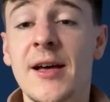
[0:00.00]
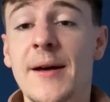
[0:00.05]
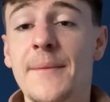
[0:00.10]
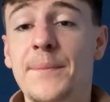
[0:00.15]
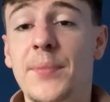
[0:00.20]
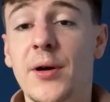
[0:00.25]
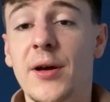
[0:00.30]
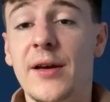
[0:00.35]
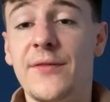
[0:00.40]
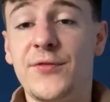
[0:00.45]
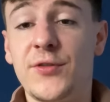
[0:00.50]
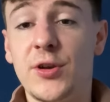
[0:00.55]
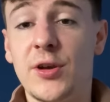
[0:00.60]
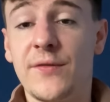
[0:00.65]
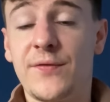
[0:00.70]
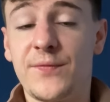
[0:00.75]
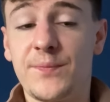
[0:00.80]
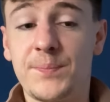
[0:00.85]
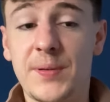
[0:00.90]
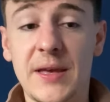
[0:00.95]
But if,
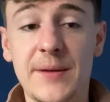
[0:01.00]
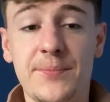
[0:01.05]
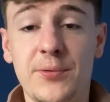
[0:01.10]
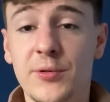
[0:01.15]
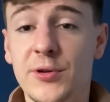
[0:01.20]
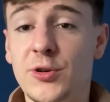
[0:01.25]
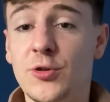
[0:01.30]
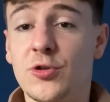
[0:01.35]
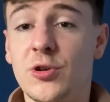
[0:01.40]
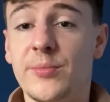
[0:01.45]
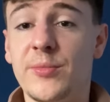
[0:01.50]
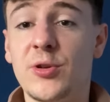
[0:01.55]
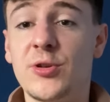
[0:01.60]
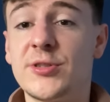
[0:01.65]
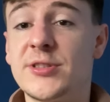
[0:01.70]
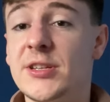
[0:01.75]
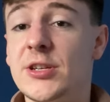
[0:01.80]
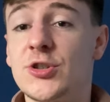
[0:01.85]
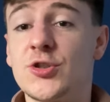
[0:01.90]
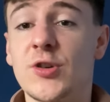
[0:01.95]
if people in your
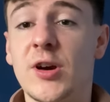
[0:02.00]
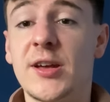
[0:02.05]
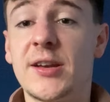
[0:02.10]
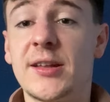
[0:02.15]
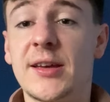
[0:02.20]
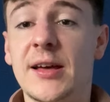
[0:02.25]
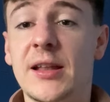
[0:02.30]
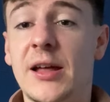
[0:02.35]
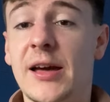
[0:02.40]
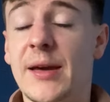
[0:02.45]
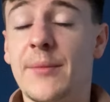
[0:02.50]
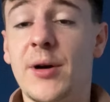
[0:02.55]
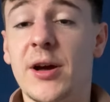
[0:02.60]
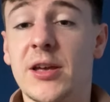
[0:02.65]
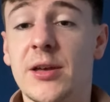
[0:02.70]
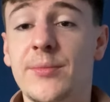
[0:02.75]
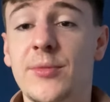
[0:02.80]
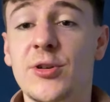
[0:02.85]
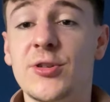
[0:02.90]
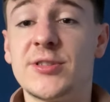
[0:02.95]
community are trading it, like in my
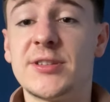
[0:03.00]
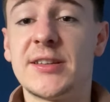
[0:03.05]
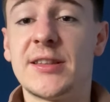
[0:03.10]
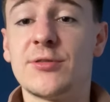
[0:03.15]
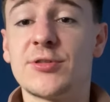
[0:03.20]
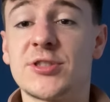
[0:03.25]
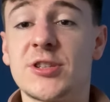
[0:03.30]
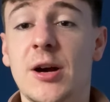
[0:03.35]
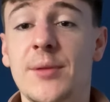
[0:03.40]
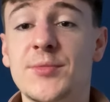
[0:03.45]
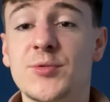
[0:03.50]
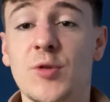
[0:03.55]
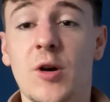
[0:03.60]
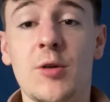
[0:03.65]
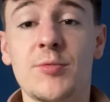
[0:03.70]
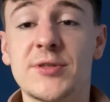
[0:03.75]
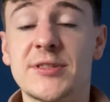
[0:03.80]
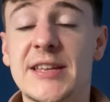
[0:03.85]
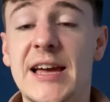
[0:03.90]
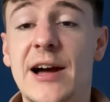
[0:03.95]
community, there was times where I
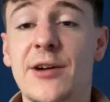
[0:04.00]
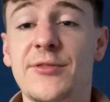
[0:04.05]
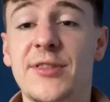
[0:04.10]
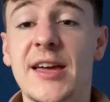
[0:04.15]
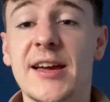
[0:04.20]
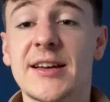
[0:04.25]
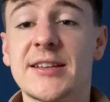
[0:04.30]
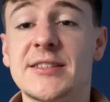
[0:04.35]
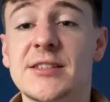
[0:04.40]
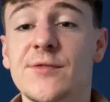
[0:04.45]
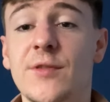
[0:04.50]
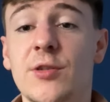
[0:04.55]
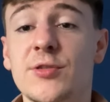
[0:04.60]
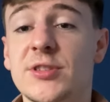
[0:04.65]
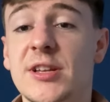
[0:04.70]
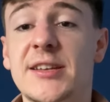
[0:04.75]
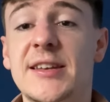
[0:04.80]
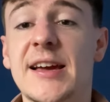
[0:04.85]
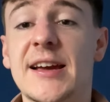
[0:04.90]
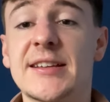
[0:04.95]
was down negative. I was
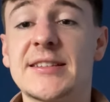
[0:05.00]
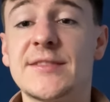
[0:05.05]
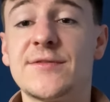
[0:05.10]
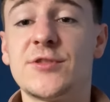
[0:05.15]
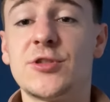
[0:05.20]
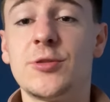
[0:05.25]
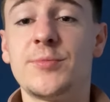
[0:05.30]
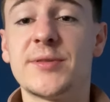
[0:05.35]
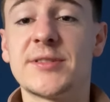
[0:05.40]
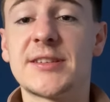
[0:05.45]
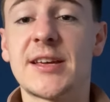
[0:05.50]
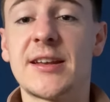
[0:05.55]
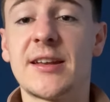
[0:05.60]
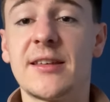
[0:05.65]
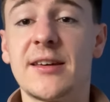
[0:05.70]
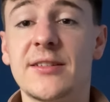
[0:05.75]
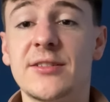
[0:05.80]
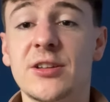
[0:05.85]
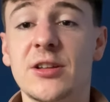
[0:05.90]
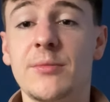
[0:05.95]
like negative 2% at
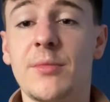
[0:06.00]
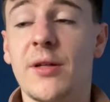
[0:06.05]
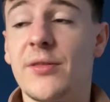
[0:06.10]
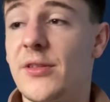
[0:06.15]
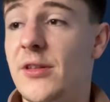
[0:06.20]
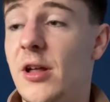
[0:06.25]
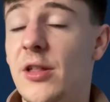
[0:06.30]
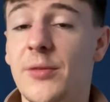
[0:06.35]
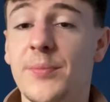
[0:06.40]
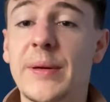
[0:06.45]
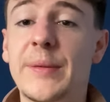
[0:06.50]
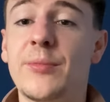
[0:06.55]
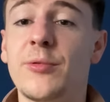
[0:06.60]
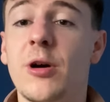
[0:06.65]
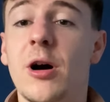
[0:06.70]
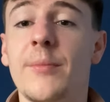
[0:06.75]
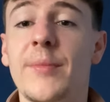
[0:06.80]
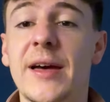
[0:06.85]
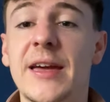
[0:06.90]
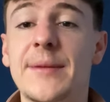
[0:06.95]
the end of the month and other people
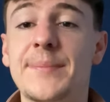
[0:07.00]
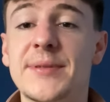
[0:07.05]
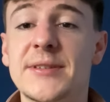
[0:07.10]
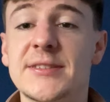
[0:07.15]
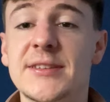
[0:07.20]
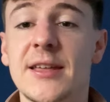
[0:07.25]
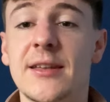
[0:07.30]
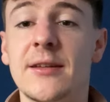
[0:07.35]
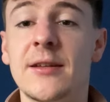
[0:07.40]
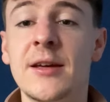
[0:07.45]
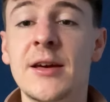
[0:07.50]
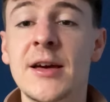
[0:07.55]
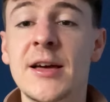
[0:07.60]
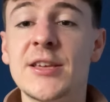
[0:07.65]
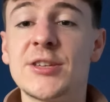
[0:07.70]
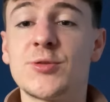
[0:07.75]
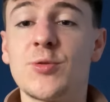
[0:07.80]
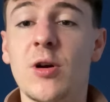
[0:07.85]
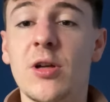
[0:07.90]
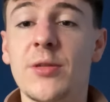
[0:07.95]
up 8%. So
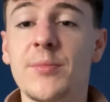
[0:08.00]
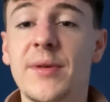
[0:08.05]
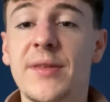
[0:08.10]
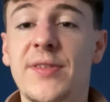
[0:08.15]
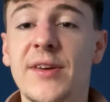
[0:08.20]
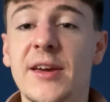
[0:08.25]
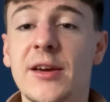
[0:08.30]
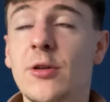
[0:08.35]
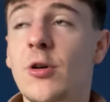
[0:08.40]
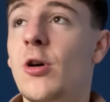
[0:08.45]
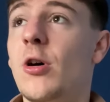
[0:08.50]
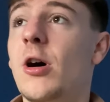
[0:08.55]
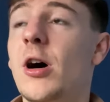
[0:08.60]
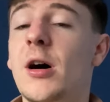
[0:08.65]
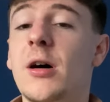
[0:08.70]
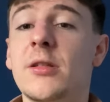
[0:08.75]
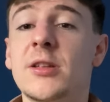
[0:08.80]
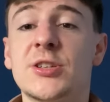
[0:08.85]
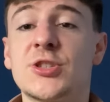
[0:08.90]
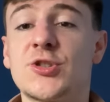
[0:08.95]
rather than me thinking,
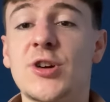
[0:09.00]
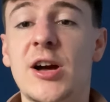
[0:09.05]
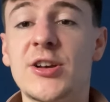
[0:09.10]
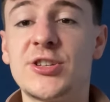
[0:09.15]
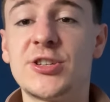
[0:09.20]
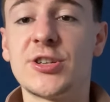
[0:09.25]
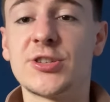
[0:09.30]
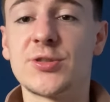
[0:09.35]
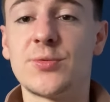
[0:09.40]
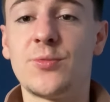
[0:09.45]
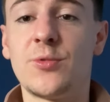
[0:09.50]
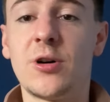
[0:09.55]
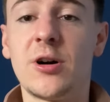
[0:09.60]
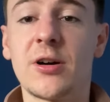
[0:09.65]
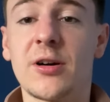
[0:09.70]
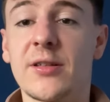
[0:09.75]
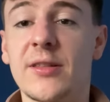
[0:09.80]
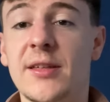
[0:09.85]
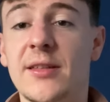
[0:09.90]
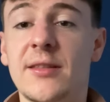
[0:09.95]
oh, this strategy doesn't
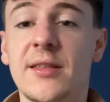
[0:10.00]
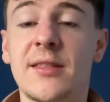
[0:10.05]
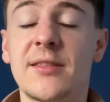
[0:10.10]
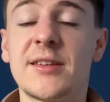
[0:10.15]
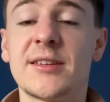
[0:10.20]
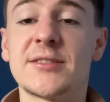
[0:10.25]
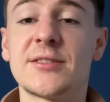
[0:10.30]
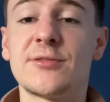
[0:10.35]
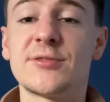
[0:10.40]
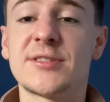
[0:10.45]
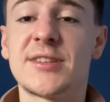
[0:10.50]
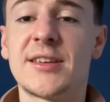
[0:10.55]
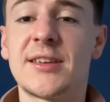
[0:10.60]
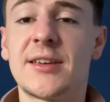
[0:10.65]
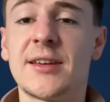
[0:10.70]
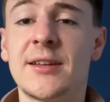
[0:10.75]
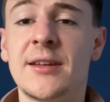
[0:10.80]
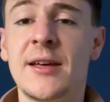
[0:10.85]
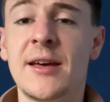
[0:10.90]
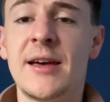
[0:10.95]
work, they're, they're this, I was
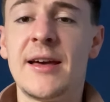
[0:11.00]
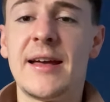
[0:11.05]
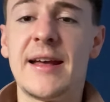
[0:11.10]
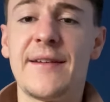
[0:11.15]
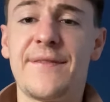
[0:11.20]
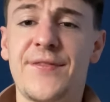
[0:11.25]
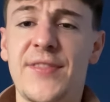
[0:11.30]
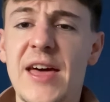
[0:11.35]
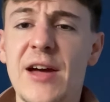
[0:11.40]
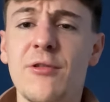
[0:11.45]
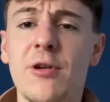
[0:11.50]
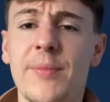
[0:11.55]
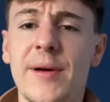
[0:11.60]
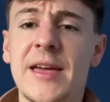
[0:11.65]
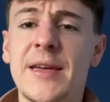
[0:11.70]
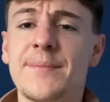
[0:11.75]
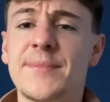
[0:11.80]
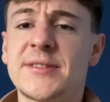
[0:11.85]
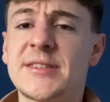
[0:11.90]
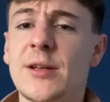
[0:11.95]
thinking, if they're up
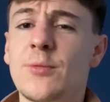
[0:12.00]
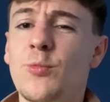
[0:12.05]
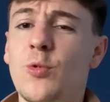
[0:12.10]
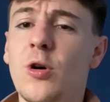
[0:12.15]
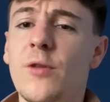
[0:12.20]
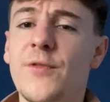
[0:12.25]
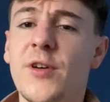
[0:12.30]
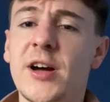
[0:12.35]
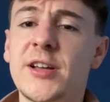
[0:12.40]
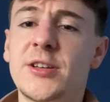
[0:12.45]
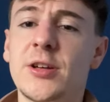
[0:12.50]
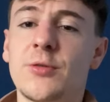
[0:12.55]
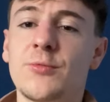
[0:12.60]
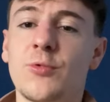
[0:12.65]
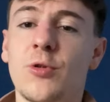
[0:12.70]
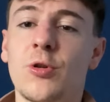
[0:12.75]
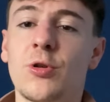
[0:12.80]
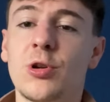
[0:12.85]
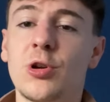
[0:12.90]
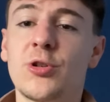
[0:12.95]
8%, what have I done
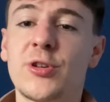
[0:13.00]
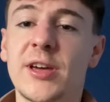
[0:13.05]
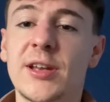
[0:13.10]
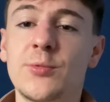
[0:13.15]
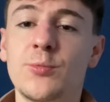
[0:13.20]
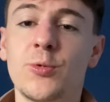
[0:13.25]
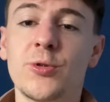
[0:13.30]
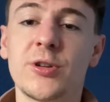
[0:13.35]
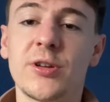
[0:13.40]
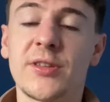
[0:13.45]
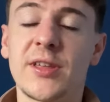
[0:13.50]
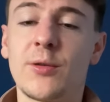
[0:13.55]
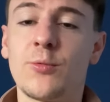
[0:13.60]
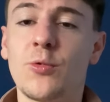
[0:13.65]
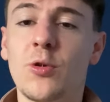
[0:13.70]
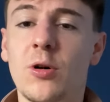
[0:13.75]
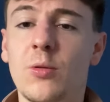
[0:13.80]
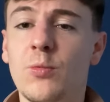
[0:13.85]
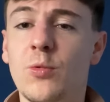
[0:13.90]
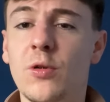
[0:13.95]
wrong? Look inward and think,
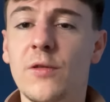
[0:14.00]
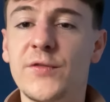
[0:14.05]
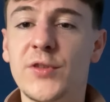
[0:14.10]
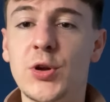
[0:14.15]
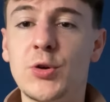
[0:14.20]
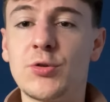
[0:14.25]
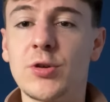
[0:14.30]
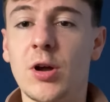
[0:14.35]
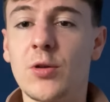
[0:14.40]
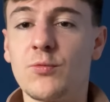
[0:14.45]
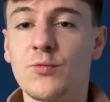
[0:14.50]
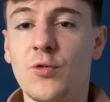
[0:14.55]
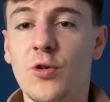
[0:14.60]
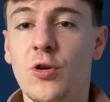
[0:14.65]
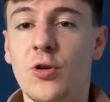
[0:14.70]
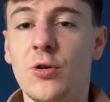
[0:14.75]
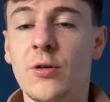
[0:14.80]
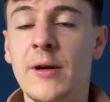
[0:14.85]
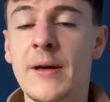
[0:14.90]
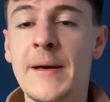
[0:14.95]
what, what have you done
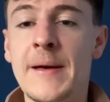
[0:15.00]
wrong?